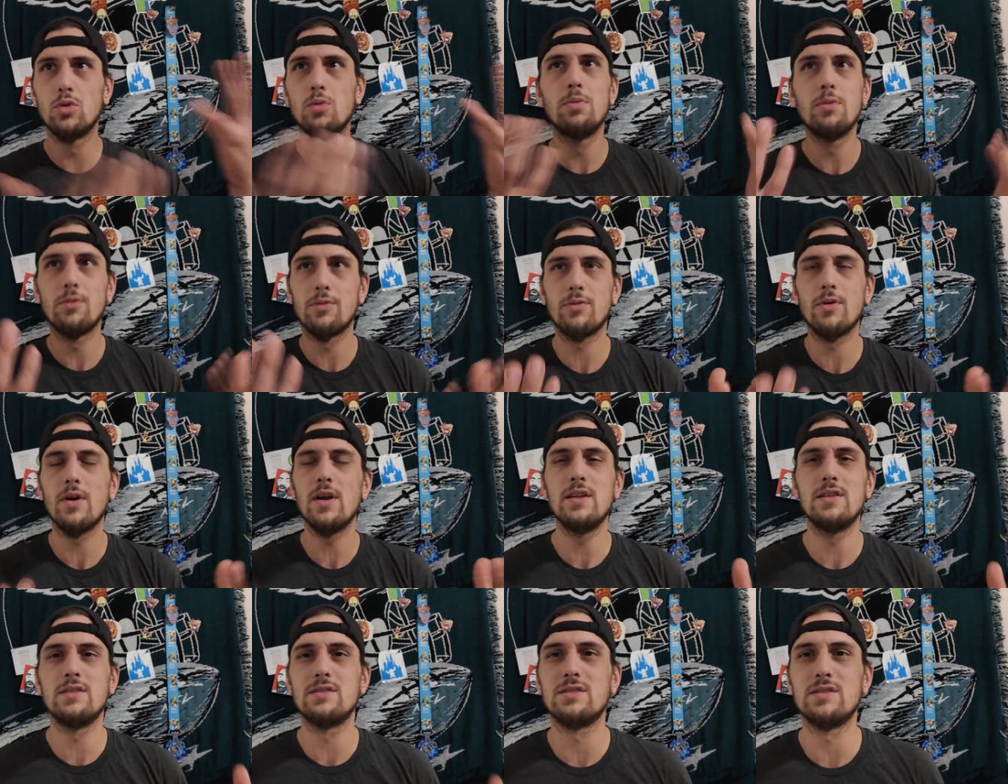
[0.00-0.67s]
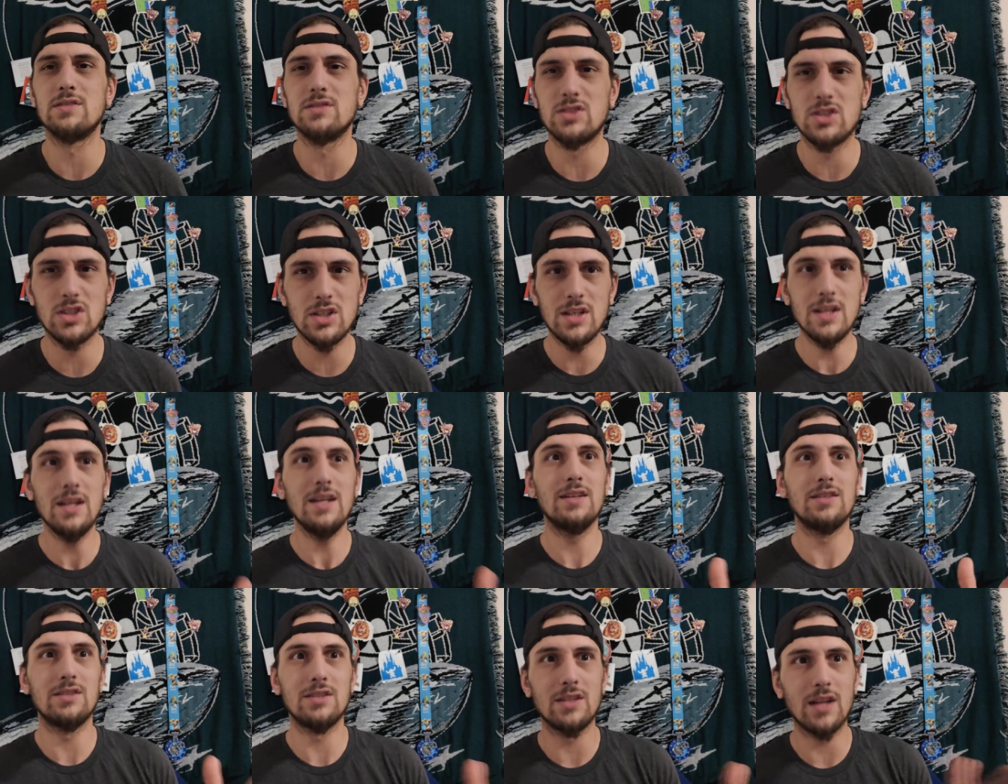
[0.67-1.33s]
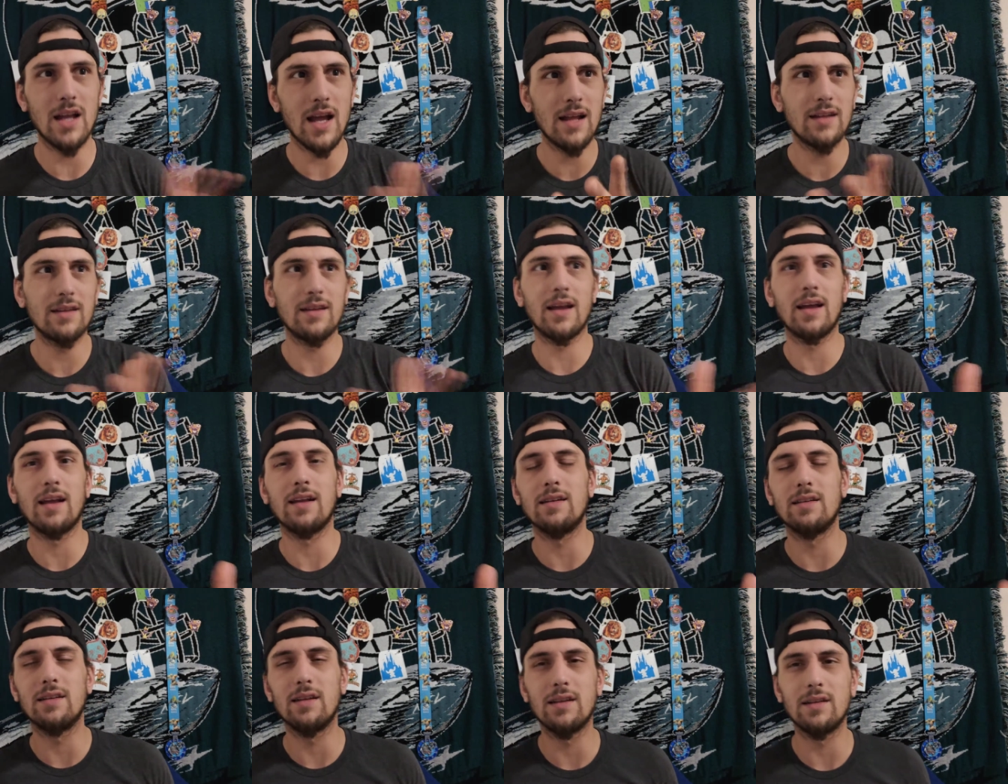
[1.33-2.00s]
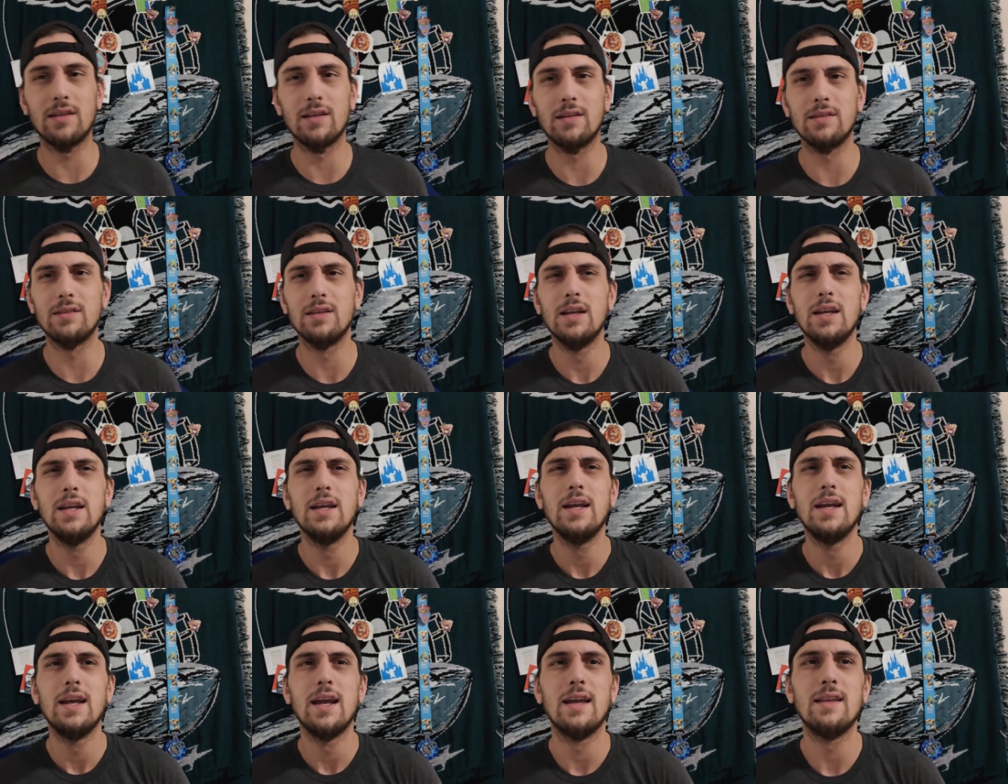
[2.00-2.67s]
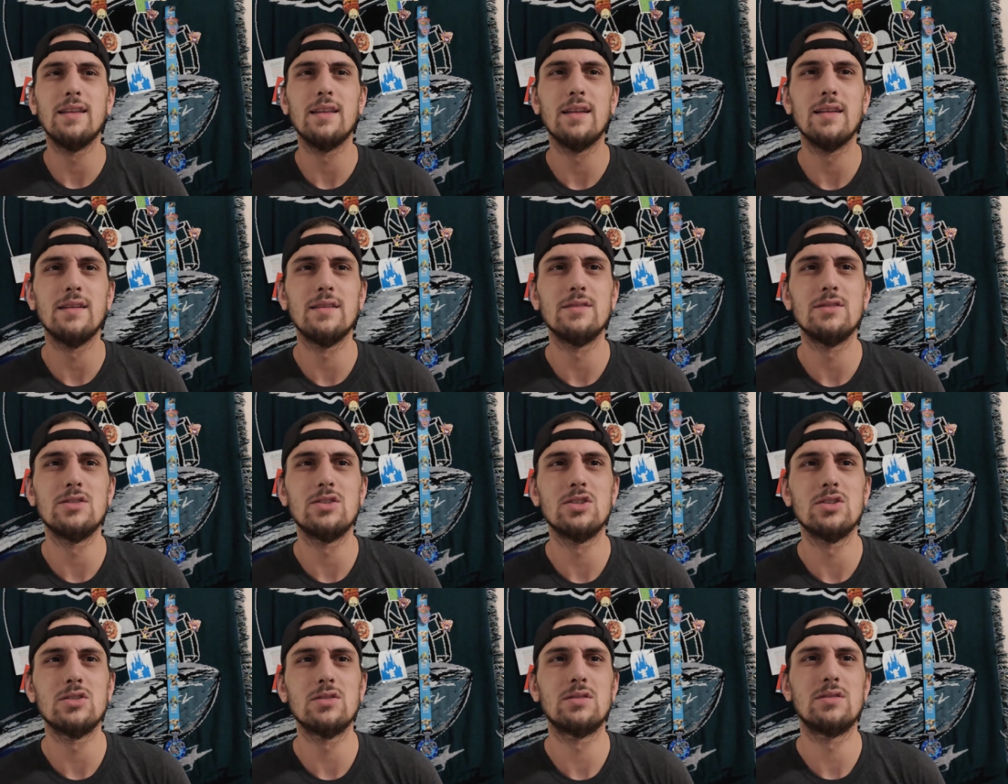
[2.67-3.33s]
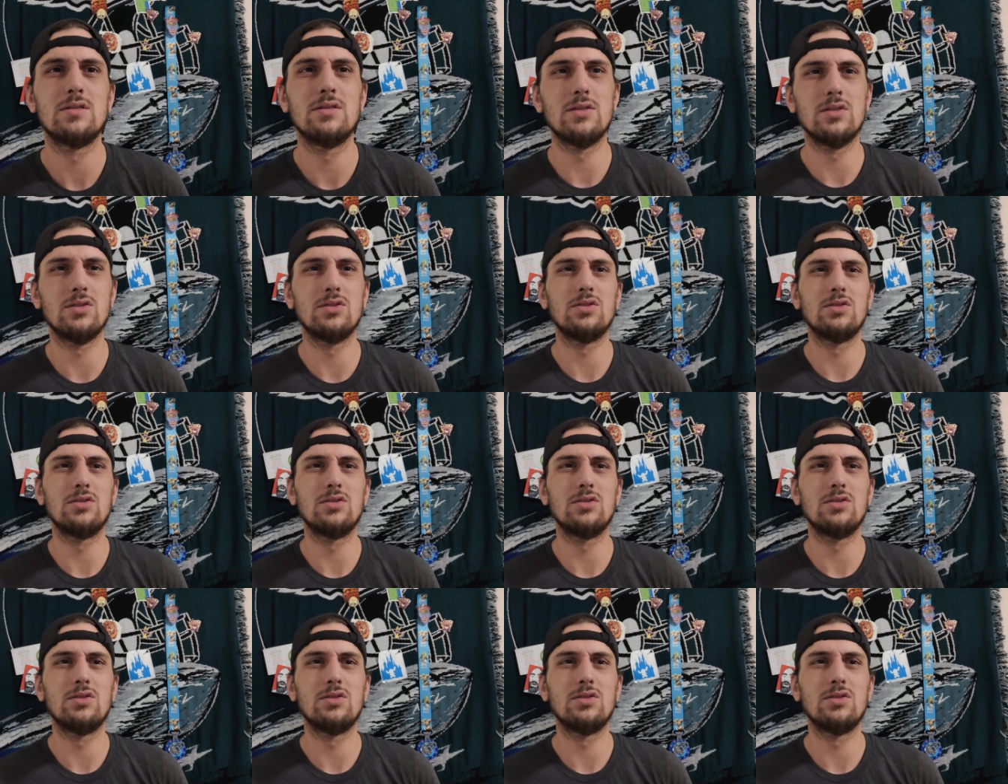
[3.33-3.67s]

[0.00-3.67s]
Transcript: group of friends, and she had that, and then just